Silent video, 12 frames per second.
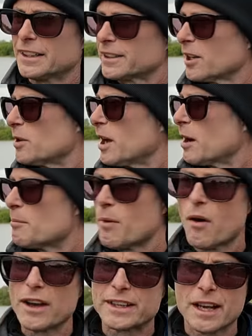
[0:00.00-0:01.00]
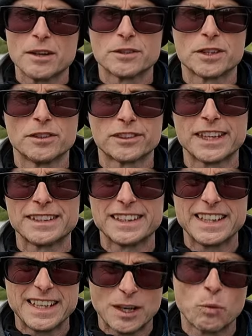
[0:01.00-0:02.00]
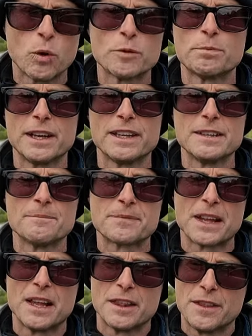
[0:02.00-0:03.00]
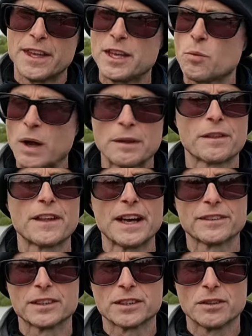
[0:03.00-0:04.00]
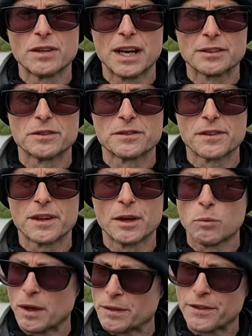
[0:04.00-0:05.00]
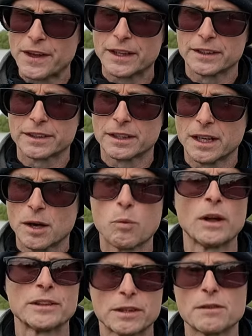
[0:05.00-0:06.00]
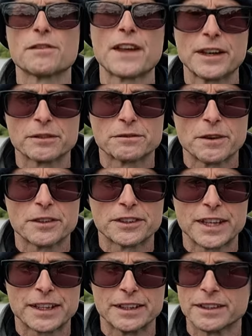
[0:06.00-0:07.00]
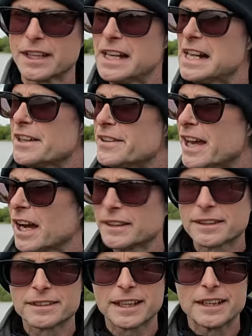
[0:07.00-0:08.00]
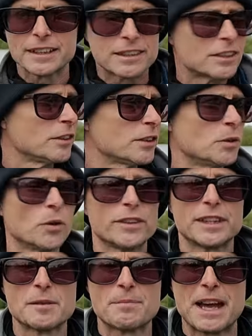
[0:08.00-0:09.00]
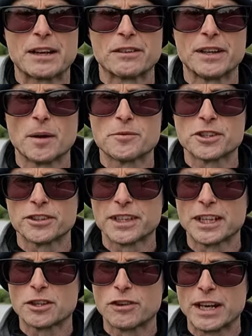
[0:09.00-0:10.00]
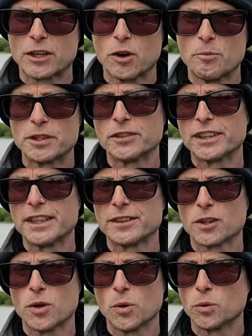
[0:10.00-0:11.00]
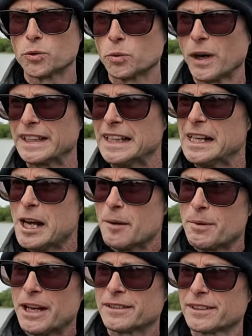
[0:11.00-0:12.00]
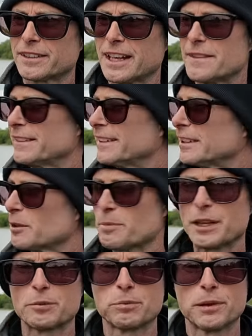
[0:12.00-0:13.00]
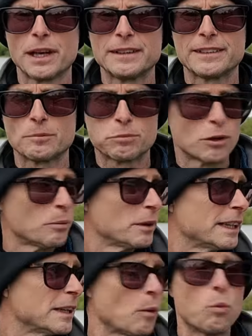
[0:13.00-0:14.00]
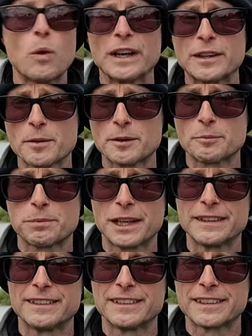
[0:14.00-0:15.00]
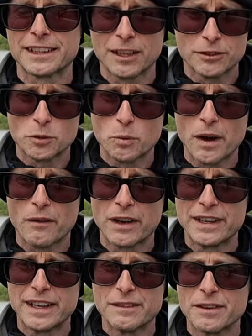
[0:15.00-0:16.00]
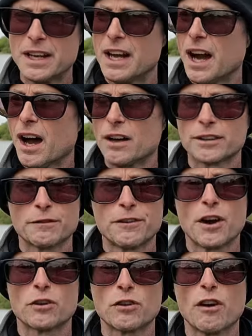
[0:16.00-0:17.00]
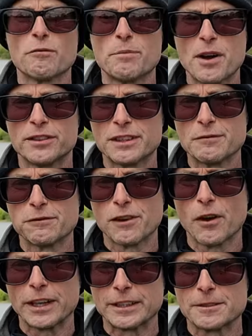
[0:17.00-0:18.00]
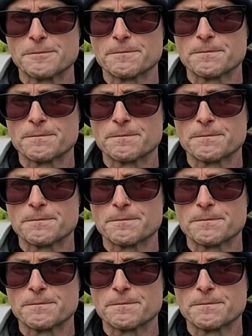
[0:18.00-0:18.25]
So my go-to setting here would be the 1/2000th of a second. Now, as I say, excuse the noise in the background. I'm just going to crack on because it is a causeway. But as I say, this is the best place, probably one of the best places close to where I live, to photograph birds in flight.